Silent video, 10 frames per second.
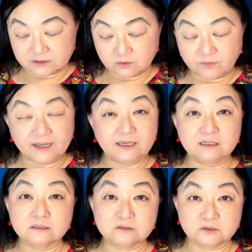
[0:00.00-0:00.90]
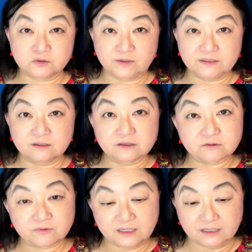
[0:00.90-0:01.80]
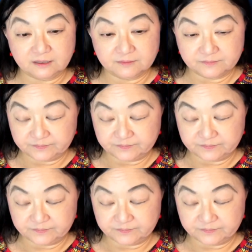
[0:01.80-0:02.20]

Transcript: away to join the three.